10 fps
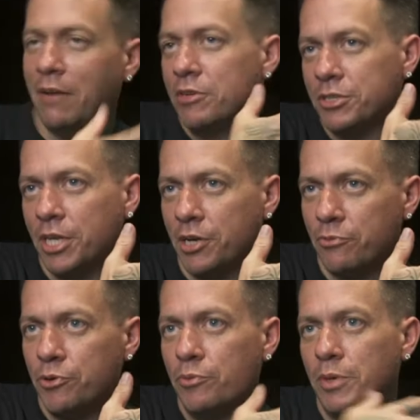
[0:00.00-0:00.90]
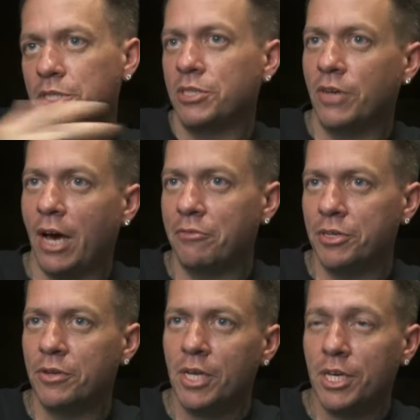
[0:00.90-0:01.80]
having a ton of room, but still
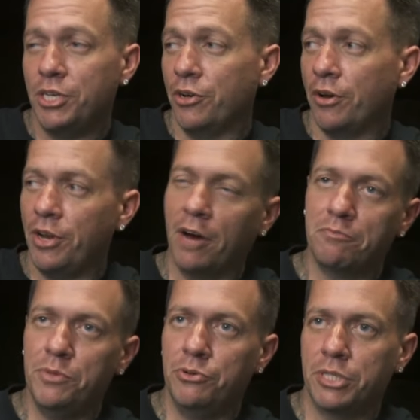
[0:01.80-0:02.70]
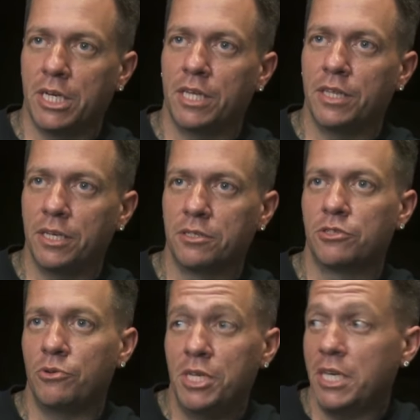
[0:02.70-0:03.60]
having, you know, enough music in this
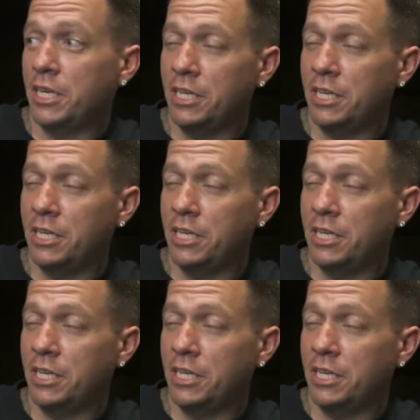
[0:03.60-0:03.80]
so he can